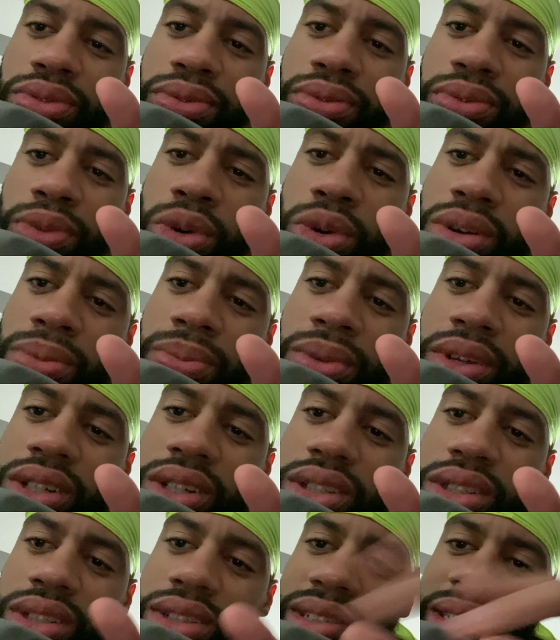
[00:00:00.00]
40 minutes,
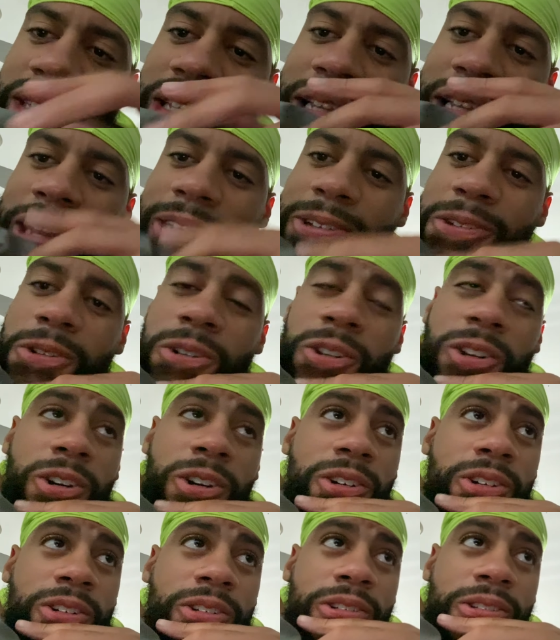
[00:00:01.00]
not too
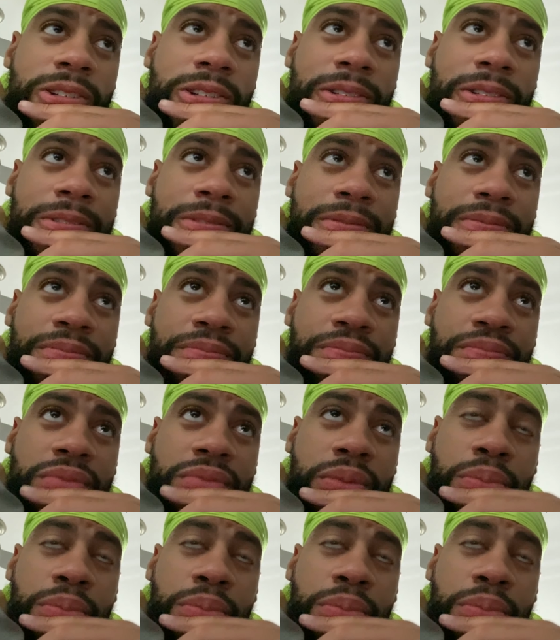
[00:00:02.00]
long,